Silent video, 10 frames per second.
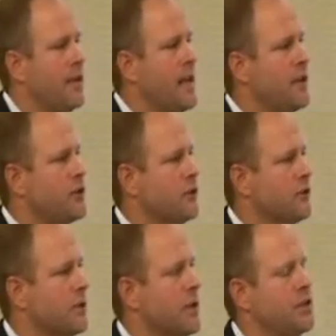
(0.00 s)
For
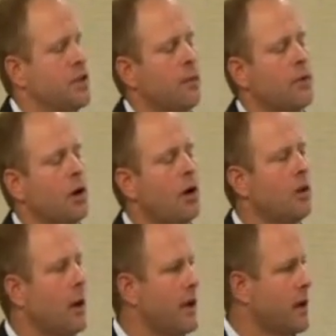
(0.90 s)
teenagers, it jumped
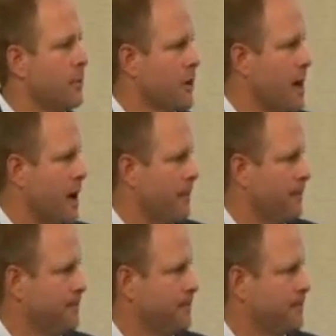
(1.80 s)
all the way to number
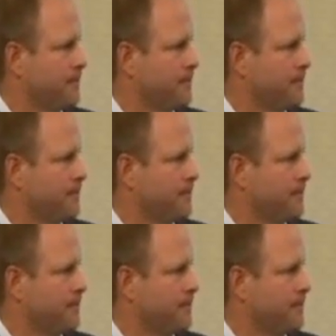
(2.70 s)
9.